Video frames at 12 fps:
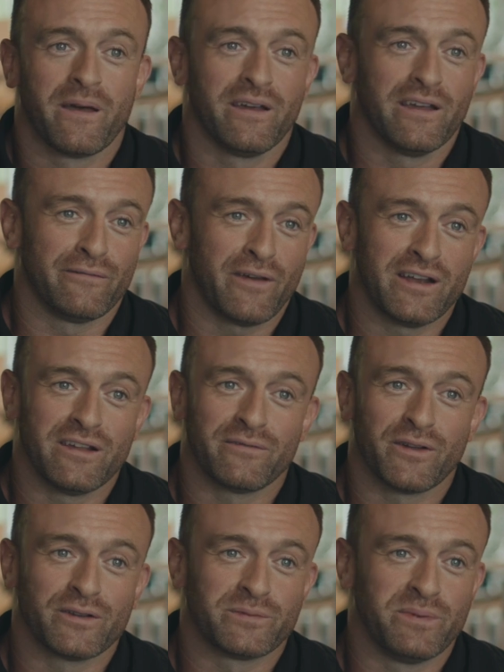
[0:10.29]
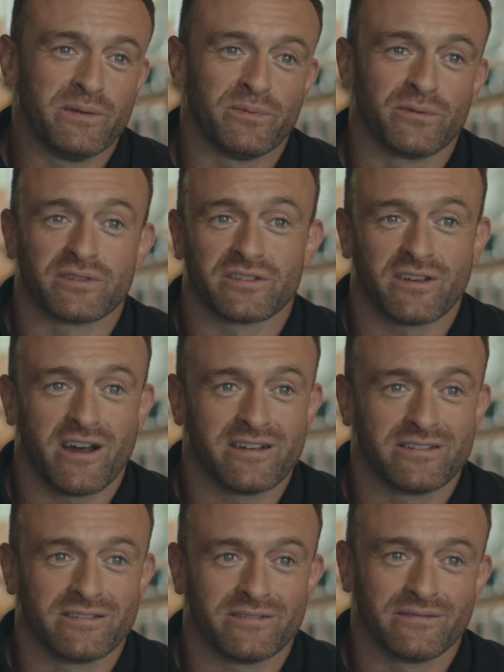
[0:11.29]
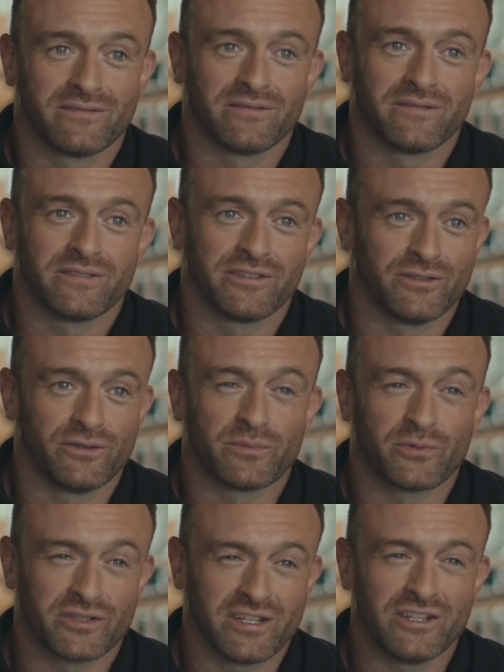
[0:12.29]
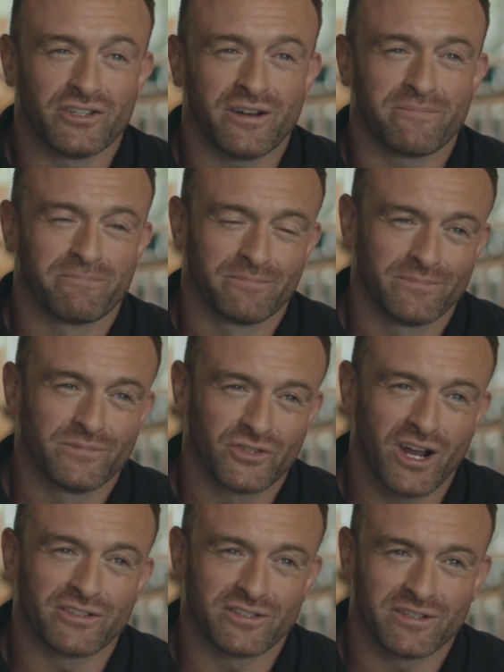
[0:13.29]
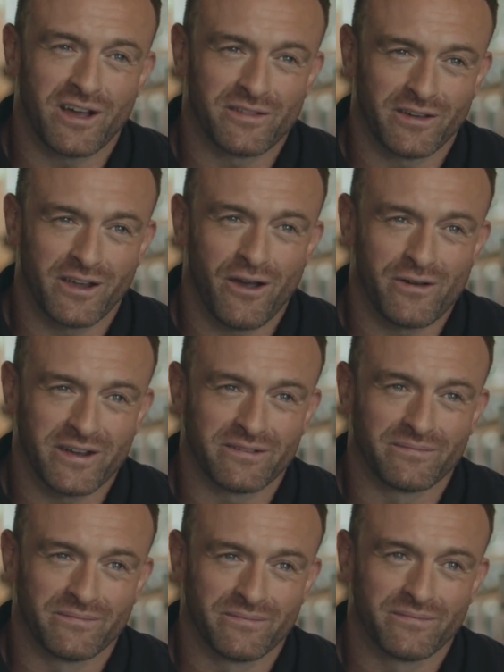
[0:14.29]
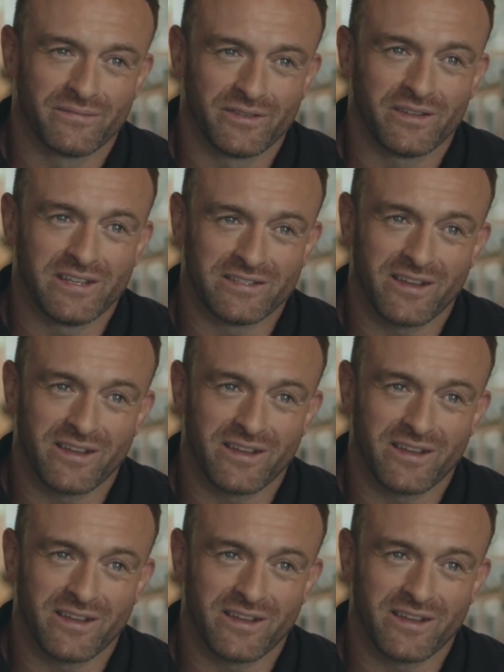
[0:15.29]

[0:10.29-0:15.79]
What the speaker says: If any of those people decide to do the procedure, chances are they're going to these